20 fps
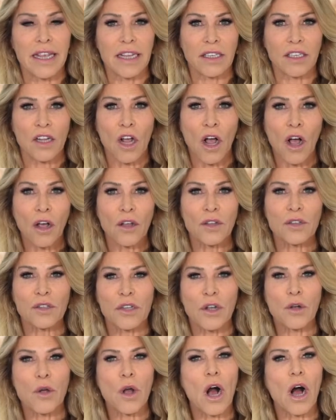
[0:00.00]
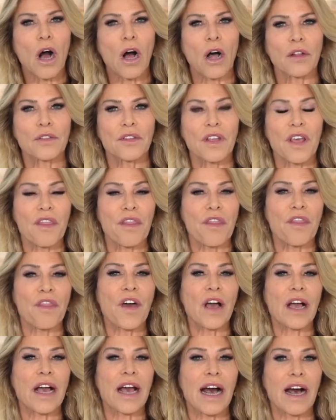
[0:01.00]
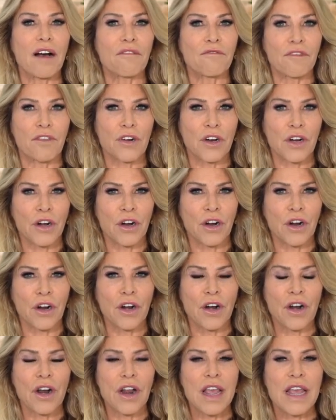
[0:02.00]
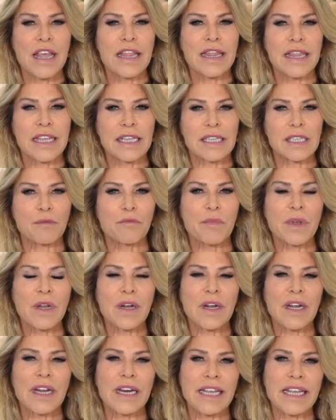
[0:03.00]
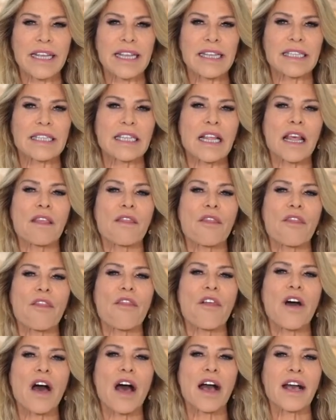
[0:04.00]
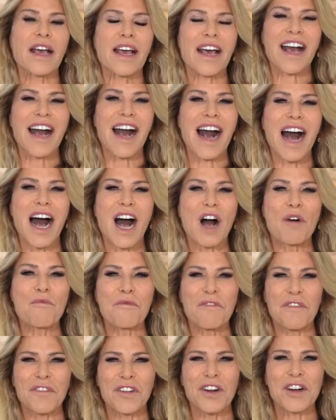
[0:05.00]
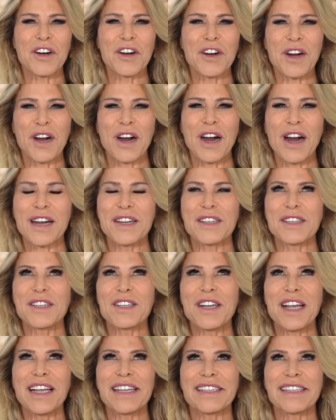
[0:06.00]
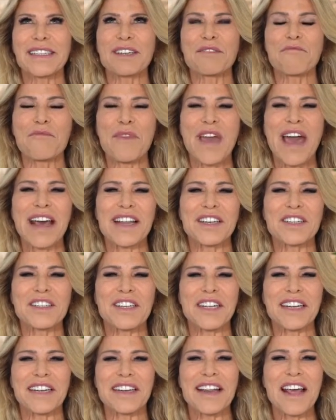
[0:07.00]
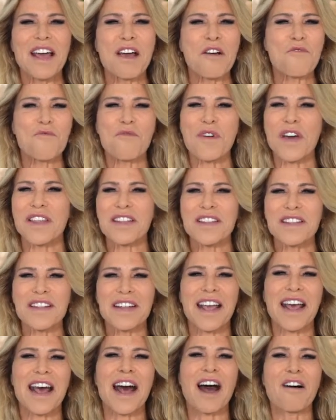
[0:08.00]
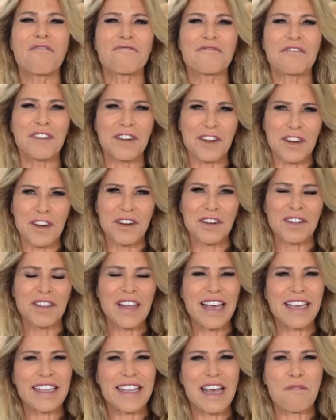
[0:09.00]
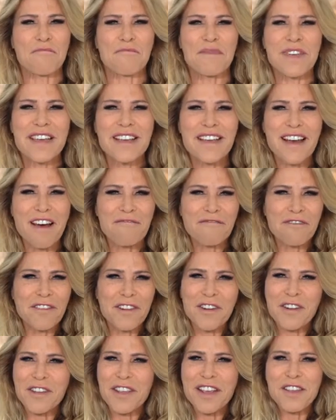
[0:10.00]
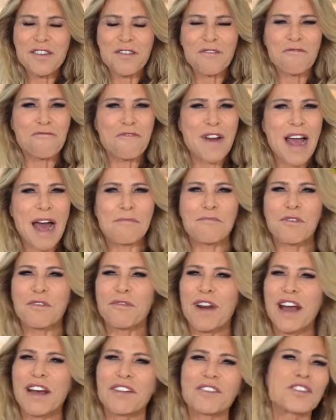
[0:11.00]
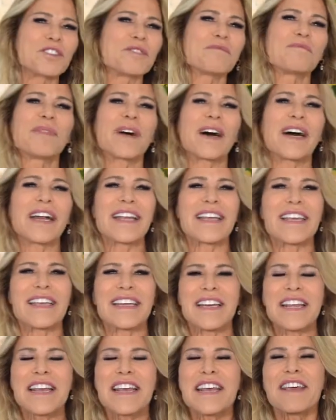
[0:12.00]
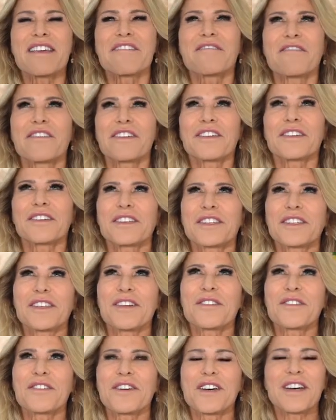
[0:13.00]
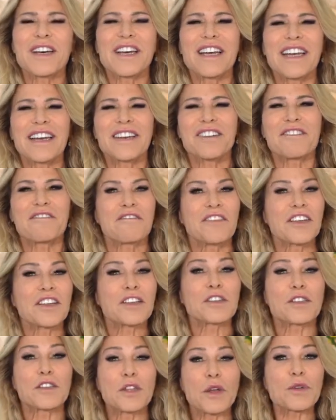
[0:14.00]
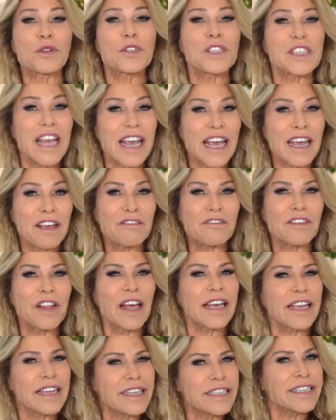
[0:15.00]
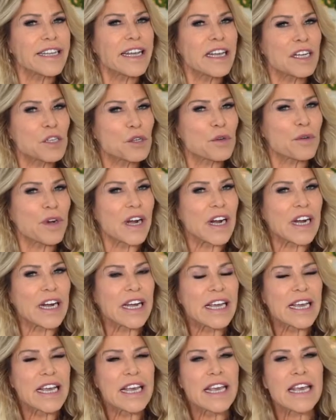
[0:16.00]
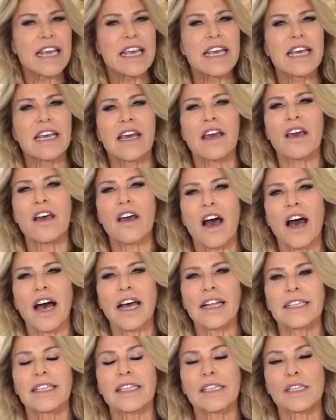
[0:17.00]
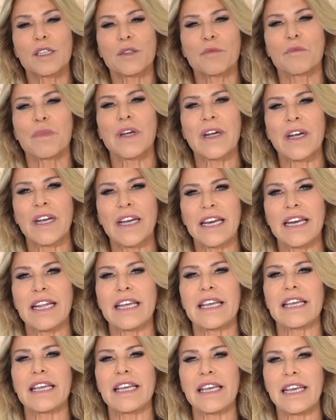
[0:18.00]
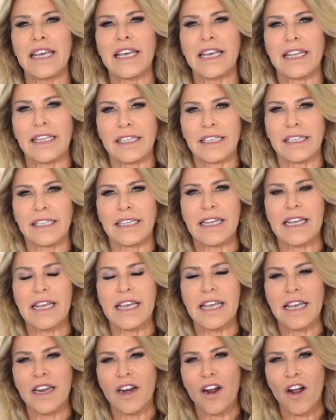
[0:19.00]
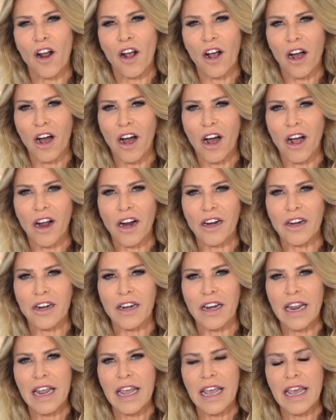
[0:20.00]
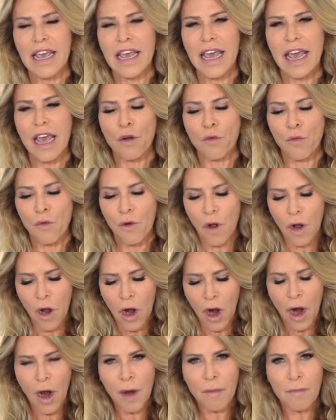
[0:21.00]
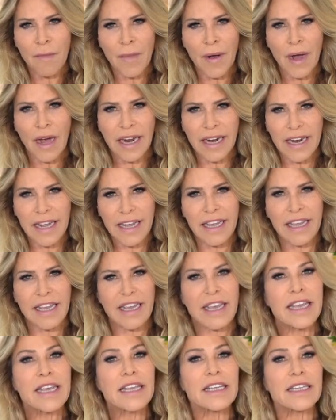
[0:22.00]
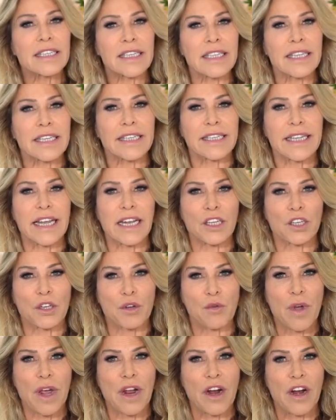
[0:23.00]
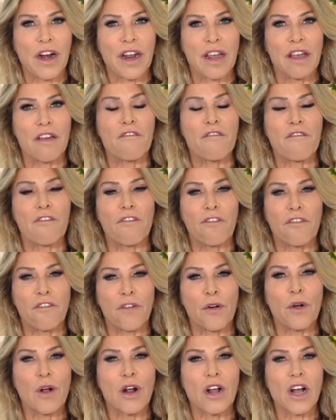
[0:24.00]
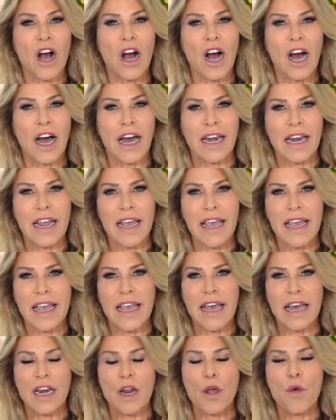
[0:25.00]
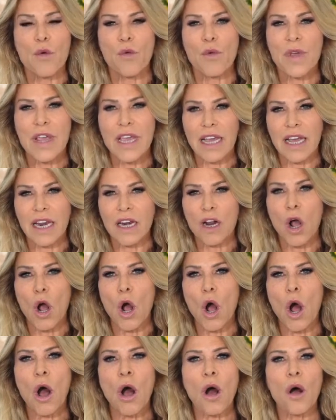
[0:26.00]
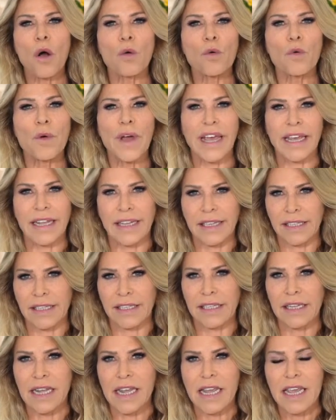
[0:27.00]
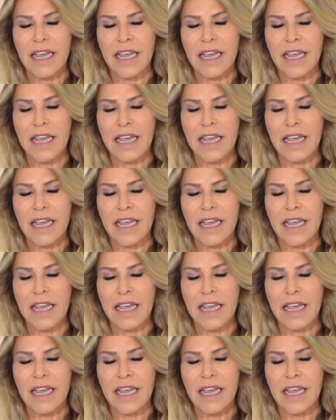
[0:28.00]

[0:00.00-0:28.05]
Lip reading: is also called the Comforter. The Spirit is the Comforter. Just imagine what comforter, like that big comforter that you can wrap around your body and feels so good and you feel so safe, like a sanctuary. God's Spirit is in our heart, and our body is the sanctuary for God. And we can always,